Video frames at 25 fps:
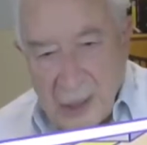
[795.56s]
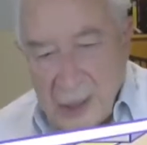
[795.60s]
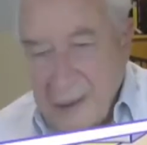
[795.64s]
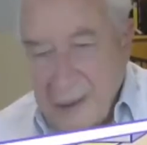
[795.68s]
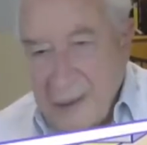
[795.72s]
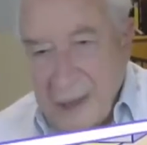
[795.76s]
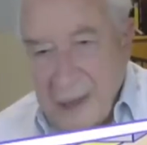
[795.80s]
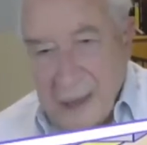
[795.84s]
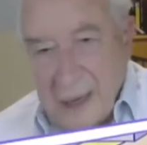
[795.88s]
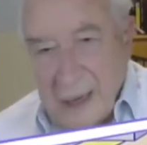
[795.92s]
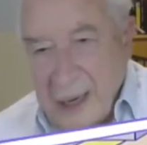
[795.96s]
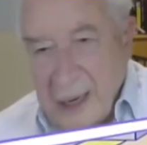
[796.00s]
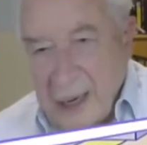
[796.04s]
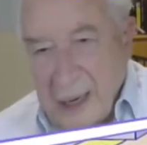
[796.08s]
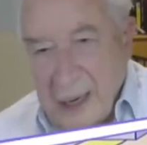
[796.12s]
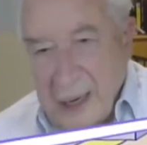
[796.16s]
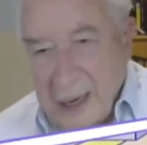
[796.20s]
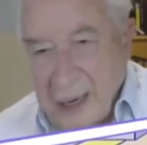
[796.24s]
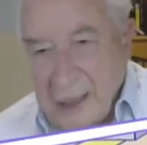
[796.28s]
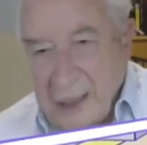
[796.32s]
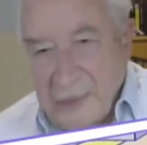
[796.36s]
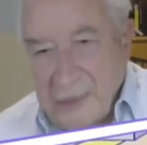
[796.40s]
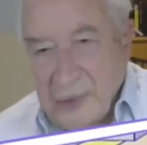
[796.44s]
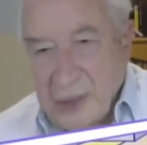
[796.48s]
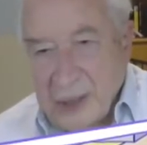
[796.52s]

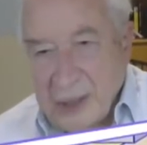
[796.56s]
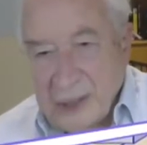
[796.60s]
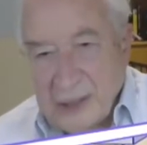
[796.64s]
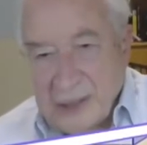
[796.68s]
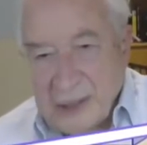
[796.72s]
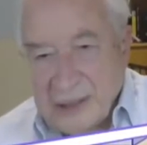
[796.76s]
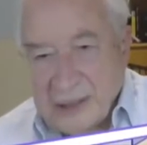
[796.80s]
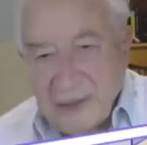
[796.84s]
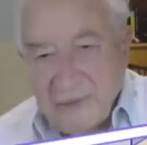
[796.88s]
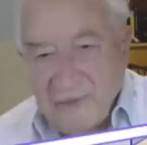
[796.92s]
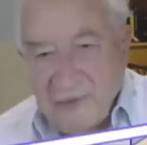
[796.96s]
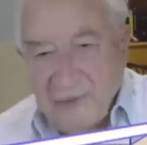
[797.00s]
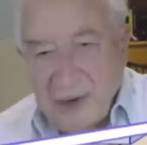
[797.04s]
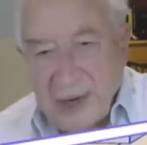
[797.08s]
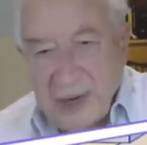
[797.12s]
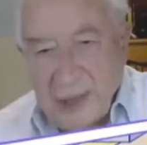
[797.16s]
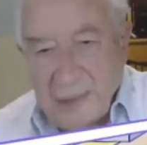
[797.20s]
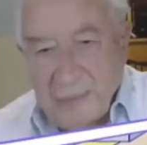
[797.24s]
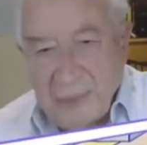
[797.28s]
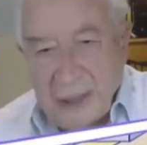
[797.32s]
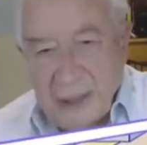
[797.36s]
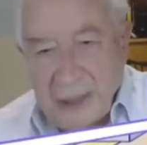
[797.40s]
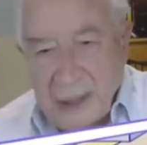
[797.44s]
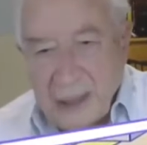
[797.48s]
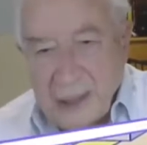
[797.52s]
that's
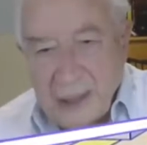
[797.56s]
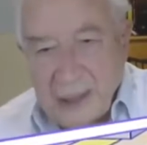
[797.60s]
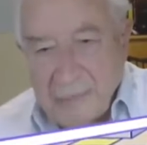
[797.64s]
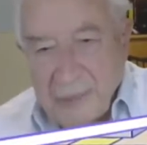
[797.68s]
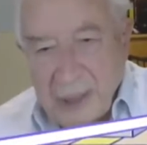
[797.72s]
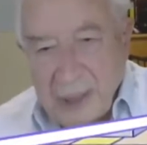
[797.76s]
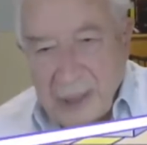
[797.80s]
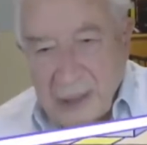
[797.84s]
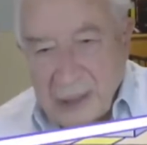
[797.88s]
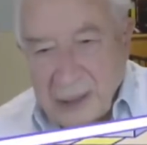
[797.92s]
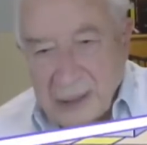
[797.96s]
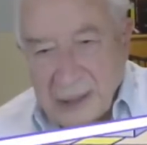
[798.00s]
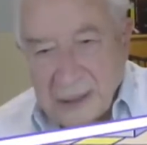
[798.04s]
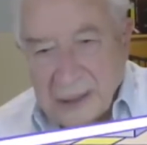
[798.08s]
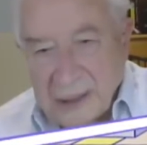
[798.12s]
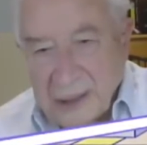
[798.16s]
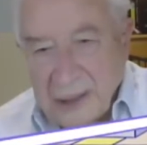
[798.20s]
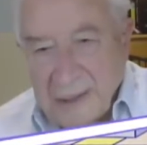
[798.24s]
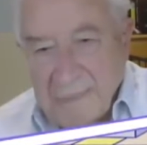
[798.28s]
available on the market.